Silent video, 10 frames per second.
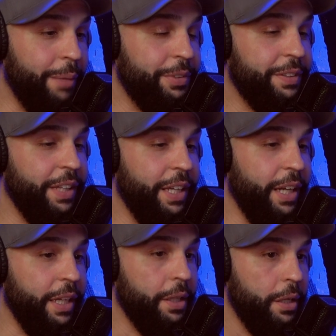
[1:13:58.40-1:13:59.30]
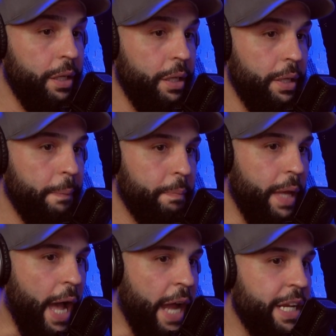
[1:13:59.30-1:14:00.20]
I'm just saying, like,
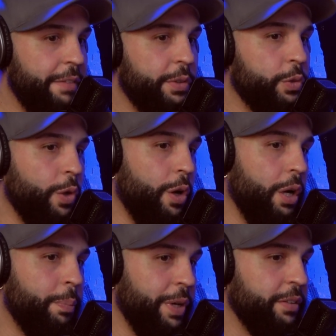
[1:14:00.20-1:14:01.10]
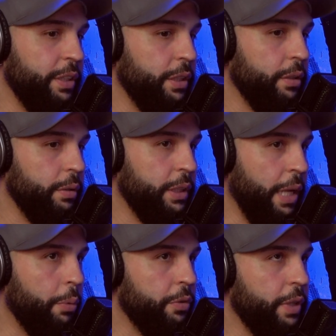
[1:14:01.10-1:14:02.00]
I never saw a president
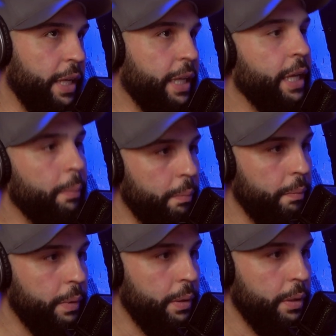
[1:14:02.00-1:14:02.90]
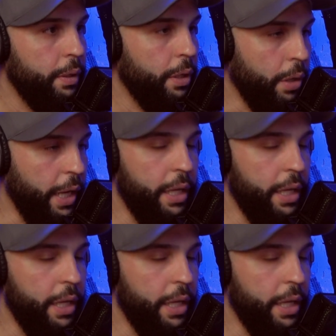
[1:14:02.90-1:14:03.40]
that was like him. Okay.